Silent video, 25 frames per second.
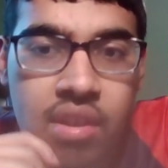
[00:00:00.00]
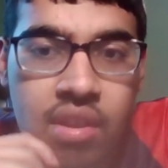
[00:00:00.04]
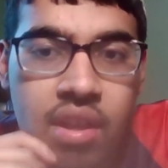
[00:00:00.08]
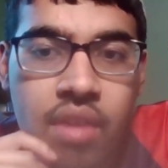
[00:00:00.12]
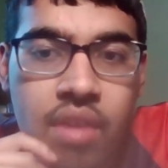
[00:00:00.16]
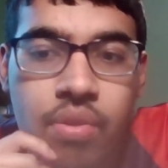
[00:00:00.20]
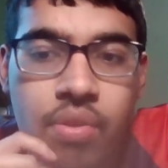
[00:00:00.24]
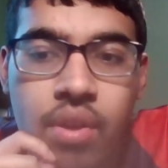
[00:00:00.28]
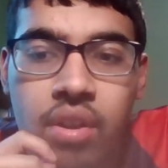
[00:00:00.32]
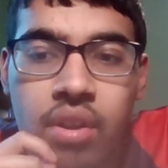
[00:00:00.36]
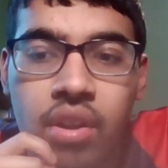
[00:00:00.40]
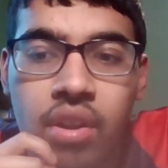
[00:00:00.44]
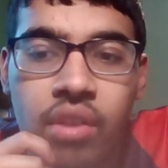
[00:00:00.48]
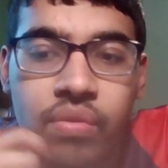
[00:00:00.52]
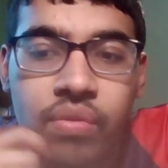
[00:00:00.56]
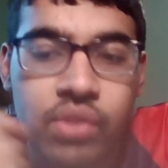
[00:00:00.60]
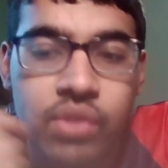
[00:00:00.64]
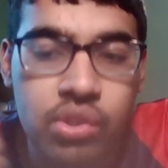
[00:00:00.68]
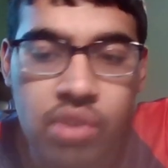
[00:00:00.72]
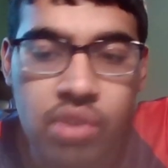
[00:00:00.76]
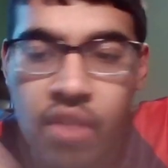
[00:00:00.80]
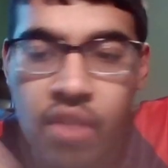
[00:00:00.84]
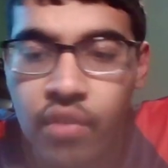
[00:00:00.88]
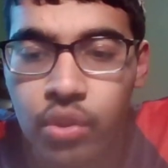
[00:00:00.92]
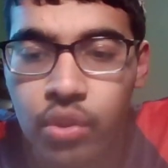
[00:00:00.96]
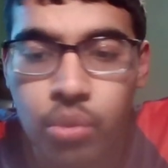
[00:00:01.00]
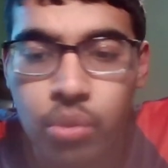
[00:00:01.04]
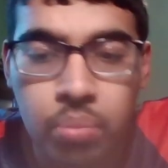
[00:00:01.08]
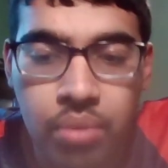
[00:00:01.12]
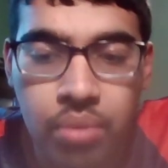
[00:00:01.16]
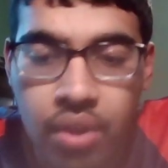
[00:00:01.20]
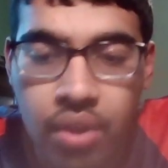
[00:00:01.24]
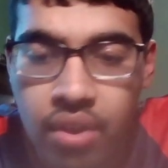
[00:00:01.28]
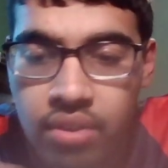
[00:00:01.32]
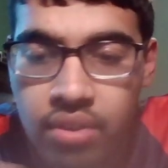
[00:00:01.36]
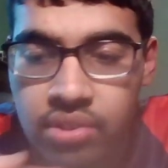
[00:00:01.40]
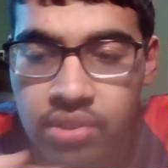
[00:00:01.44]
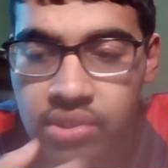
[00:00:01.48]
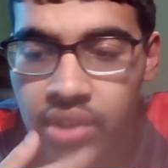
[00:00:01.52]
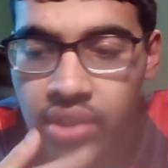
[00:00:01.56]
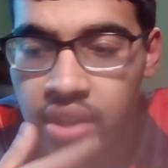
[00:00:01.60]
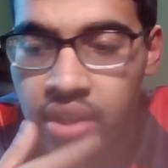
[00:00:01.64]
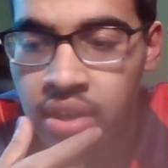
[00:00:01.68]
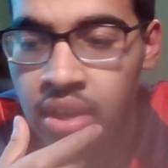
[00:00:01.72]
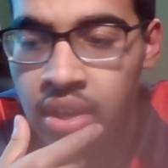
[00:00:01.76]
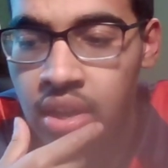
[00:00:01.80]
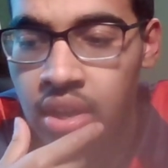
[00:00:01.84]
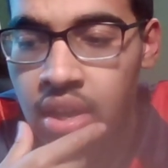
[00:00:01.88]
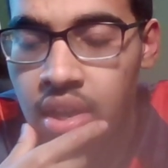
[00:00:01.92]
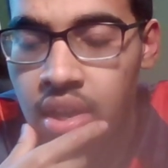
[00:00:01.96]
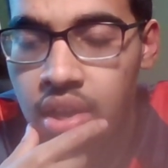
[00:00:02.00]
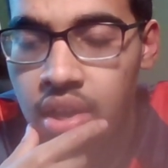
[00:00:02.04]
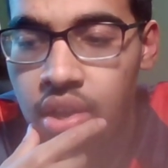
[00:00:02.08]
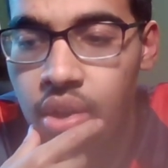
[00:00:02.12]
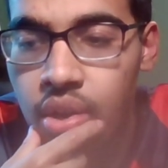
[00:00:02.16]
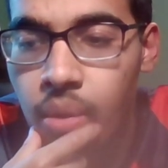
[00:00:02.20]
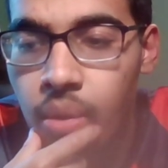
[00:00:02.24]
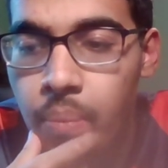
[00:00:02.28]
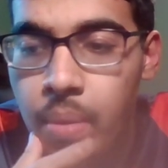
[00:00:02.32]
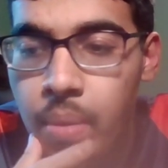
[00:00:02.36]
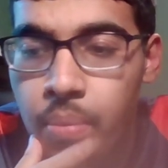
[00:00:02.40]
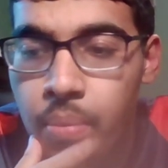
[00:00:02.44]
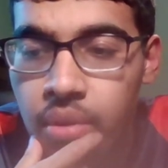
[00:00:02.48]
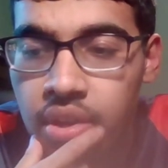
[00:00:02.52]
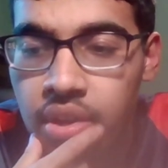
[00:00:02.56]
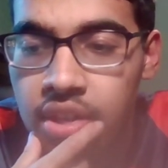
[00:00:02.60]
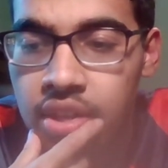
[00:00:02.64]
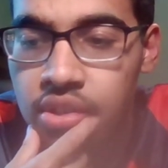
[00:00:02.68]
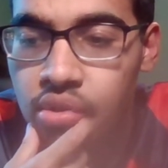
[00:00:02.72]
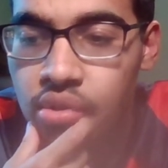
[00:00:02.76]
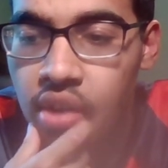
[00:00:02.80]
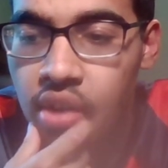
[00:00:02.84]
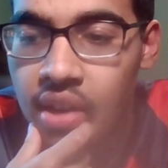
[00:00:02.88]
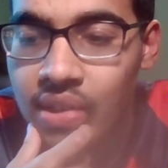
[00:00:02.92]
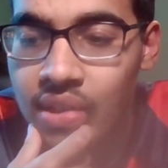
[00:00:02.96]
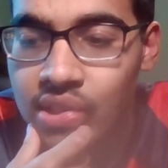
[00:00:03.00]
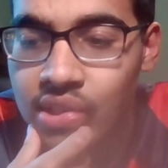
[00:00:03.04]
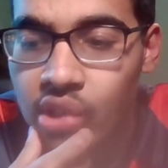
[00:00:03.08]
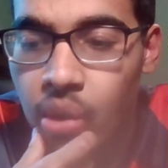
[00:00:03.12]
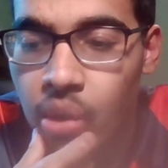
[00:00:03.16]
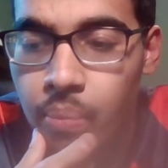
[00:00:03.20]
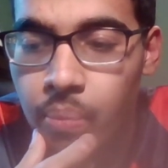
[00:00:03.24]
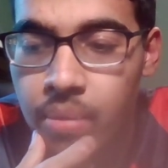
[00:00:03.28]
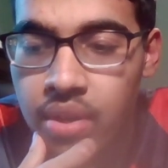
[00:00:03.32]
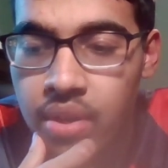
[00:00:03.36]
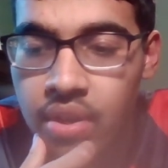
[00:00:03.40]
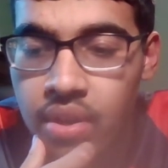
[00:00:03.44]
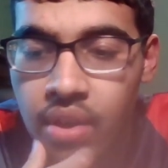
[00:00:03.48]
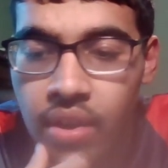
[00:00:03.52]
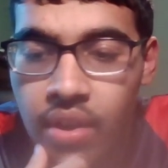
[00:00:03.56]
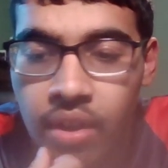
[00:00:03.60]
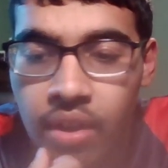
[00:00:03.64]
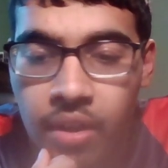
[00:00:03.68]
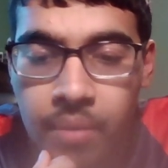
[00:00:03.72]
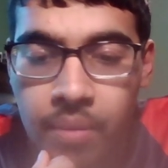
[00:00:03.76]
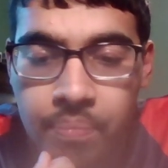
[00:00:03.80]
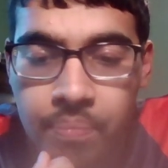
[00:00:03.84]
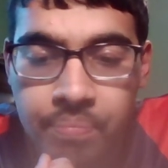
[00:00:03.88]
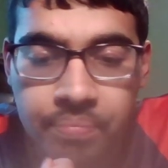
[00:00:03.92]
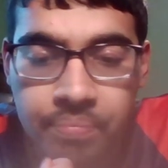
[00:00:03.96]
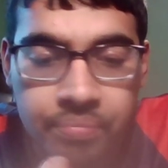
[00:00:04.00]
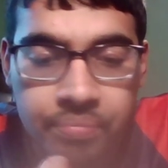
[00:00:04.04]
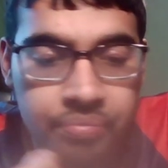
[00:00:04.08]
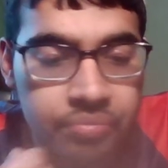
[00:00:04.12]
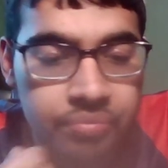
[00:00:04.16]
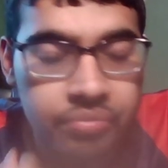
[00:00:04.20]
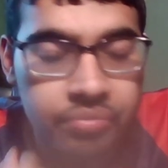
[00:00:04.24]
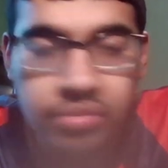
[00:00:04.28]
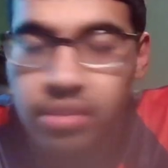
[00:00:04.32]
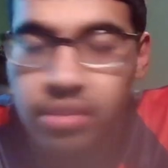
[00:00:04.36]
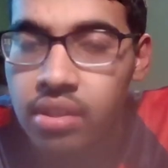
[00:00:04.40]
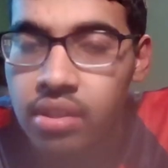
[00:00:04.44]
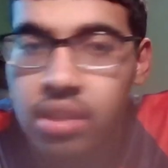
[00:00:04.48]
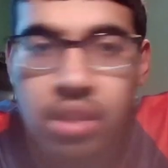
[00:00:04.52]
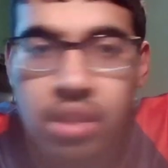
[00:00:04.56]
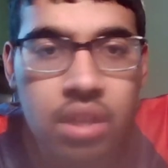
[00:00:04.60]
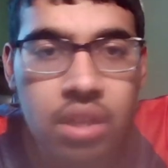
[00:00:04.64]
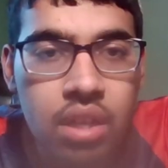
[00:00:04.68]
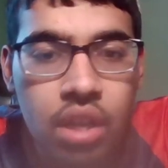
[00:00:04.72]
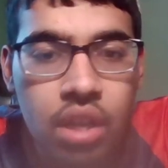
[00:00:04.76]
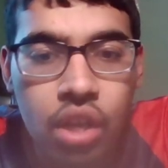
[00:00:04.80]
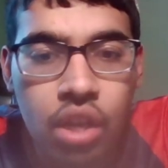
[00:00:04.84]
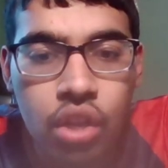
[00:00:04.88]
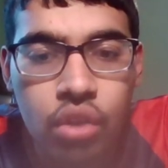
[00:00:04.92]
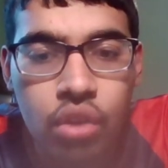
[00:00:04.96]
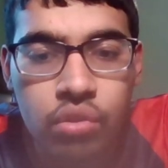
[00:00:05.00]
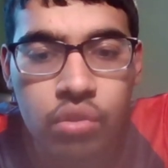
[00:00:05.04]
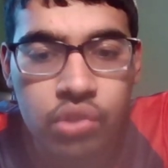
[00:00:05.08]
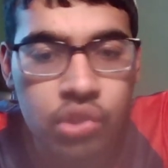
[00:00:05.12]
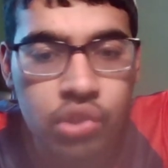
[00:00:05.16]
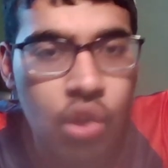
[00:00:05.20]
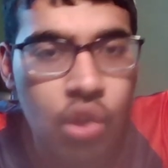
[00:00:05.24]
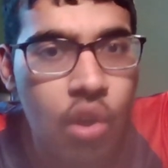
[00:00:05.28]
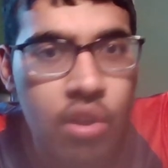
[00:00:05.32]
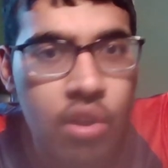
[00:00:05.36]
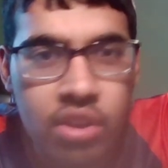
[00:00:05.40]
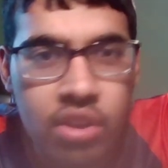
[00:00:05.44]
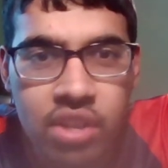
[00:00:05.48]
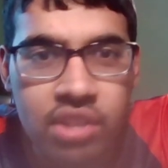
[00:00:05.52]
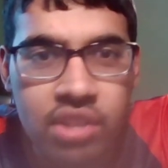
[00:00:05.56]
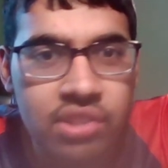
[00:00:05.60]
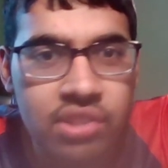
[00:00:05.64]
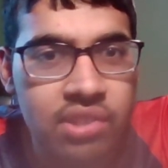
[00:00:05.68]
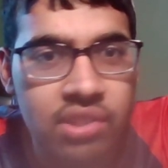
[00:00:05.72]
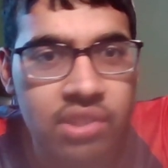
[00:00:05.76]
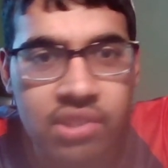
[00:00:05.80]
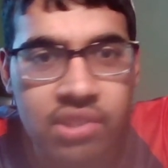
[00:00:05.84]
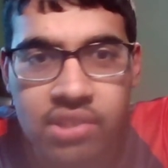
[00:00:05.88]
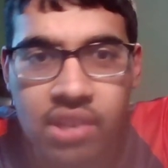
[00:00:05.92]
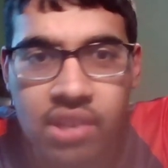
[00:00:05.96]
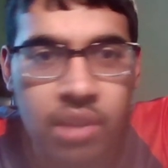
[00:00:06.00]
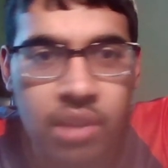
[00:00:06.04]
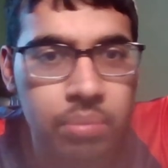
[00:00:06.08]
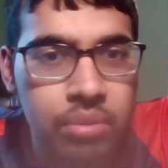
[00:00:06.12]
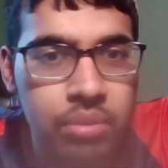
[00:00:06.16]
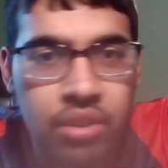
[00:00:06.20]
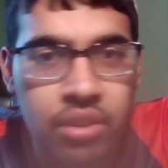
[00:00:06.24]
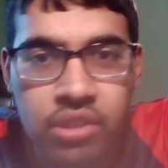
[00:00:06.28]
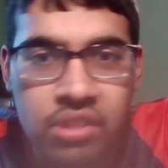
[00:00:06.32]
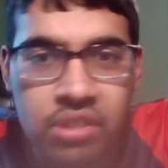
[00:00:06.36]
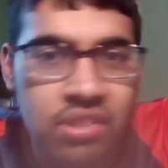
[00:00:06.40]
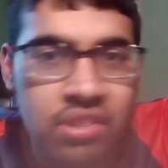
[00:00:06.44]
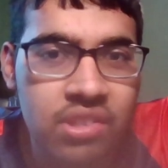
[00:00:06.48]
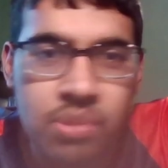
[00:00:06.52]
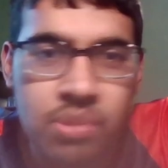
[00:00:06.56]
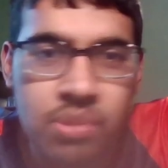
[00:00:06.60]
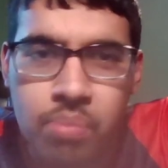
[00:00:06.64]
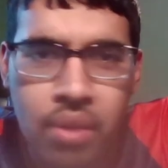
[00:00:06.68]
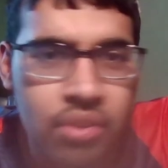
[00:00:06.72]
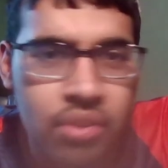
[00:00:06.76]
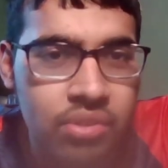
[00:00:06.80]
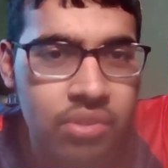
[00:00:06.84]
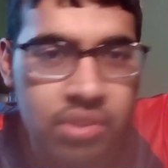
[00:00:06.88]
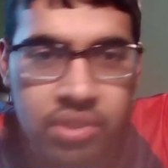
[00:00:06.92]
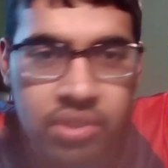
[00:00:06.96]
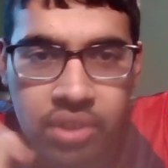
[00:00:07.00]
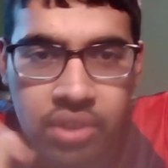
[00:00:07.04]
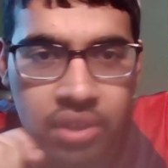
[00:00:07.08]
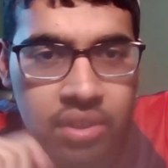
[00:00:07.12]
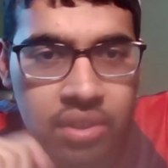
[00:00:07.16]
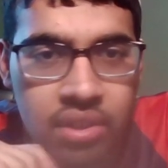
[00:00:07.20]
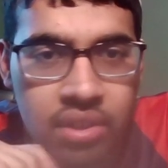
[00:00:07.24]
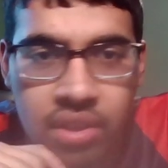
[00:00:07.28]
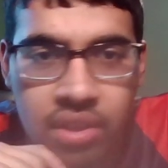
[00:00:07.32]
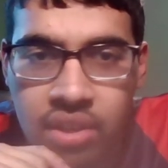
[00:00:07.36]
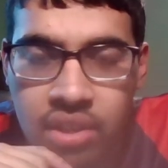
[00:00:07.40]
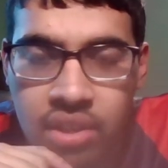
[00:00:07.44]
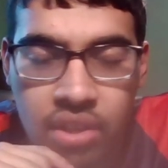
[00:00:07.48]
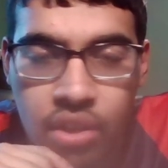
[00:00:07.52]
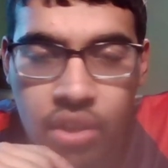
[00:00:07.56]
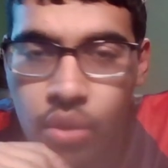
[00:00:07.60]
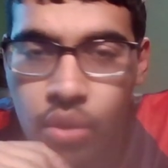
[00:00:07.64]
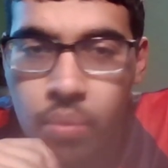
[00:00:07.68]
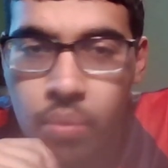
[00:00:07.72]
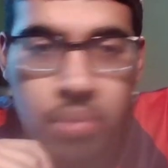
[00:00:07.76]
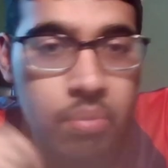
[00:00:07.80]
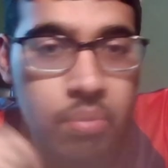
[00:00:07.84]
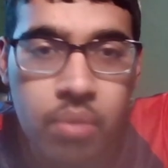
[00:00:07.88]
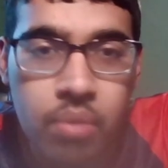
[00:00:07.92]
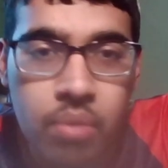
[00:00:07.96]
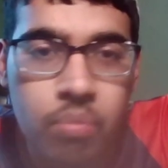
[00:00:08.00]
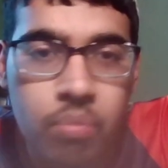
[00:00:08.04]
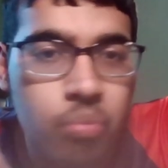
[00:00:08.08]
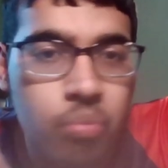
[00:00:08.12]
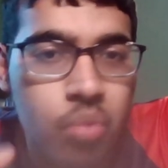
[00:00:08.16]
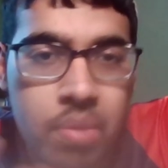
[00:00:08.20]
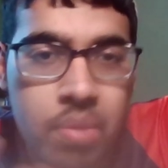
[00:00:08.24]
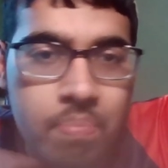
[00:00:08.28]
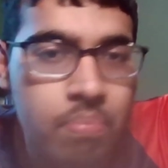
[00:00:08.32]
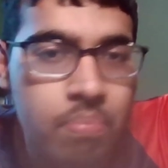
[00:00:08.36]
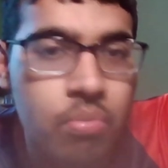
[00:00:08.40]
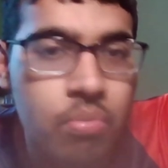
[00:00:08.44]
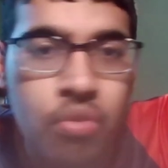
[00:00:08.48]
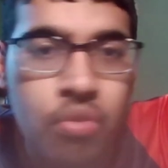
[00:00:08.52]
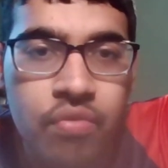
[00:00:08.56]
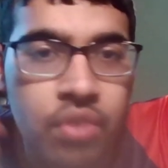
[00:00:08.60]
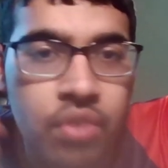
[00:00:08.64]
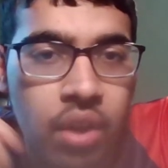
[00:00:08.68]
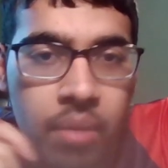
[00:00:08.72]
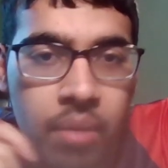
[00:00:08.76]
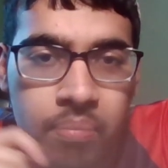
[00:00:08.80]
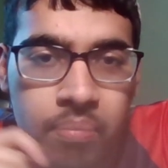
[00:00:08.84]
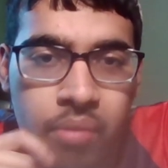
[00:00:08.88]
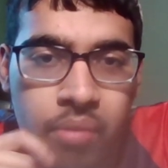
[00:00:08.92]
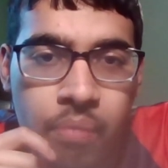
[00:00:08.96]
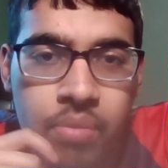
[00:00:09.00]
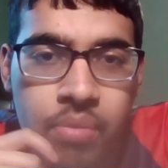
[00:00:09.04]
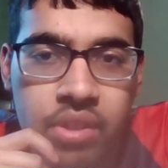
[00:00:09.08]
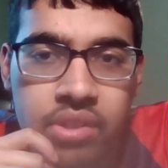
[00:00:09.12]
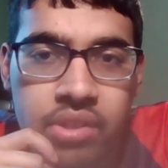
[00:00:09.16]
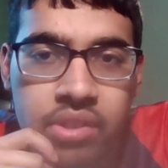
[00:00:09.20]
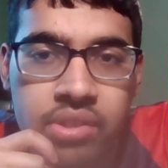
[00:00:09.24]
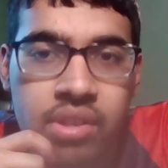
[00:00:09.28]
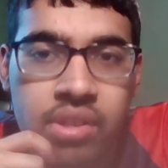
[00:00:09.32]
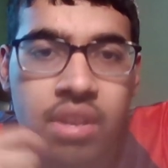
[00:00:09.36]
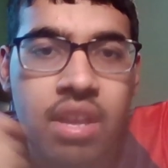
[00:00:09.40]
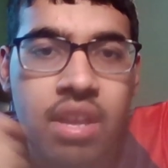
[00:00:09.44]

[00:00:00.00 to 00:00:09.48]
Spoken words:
Then obviously you have other players like, you know, people are going to try to tell me, you know, Zardes and these kind of players. These players are done. You know, we moved on from these.